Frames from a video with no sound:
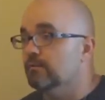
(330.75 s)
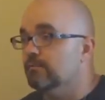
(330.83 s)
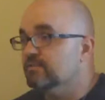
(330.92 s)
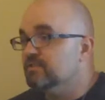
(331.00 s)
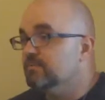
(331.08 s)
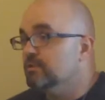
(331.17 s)

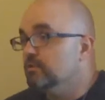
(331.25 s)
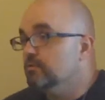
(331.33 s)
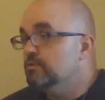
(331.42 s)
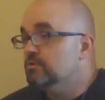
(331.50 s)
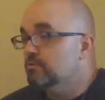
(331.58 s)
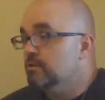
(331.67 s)
But it's something you
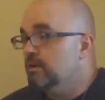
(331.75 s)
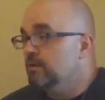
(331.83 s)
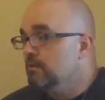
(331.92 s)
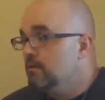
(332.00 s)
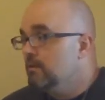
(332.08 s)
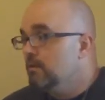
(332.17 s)
enjoy,
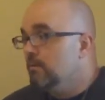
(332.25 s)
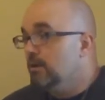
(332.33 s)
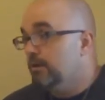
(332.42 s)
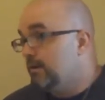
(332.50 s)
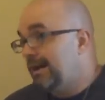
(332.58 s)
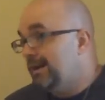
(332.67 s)
and
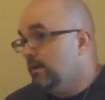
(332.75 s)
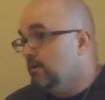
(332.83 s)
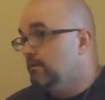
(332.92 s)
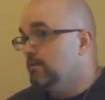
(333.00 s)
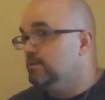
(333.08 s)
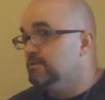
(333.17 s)
you're not,
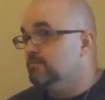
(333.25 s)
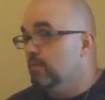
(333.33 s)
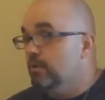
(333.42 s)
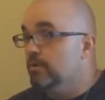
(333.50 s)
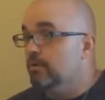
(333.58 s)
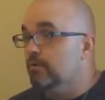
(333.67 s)
you're just
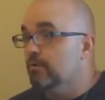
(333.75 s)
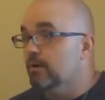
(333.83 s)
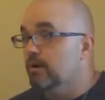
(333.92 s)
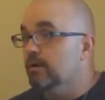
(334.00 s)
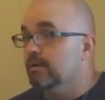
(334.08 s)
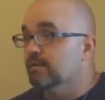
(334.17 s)
mowing your own
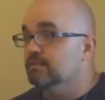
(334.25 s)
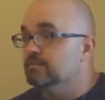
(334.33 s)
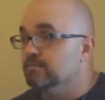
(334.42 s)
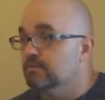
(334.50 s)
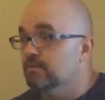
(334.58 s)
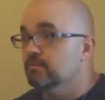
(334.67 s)
yard, and that's,